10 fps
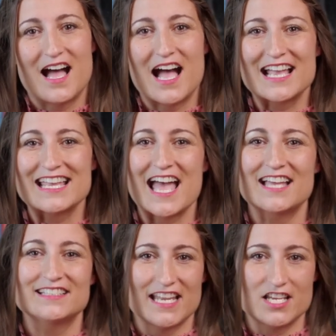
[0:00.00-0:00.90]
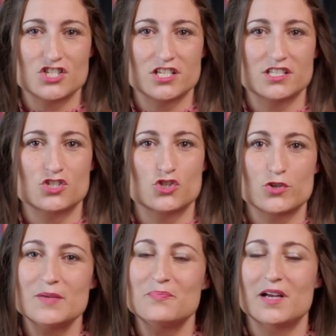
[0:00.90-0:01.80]
I had Nation's
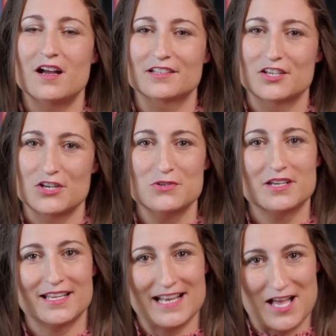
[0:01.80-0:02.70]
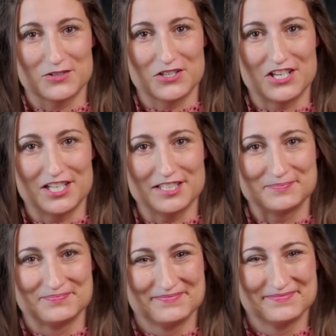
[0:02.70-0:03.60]
trip on Coke and alcohol.
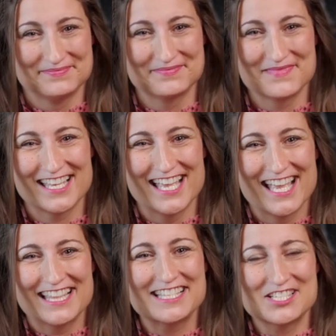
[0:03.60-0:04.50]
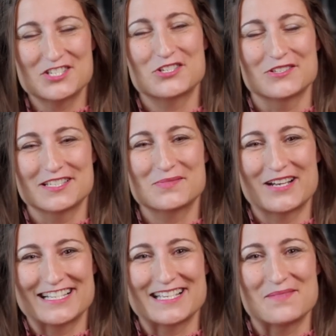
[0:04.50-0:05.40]
This is true. This is what
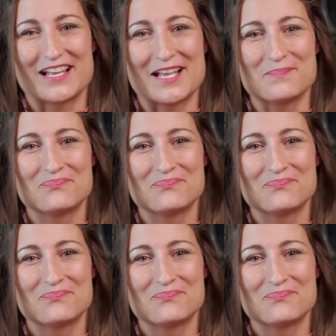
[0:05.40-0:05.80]
I say in my head.